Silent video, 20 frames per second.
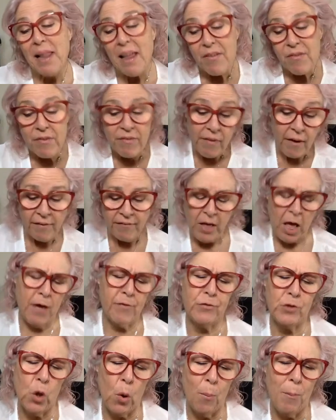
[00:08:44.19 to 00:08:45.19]
life if I
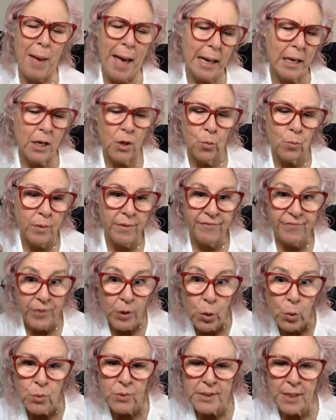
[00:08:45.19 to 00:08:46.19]
have to go back and
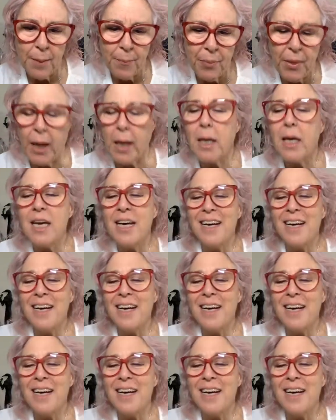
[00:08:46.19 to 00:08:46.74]
review something.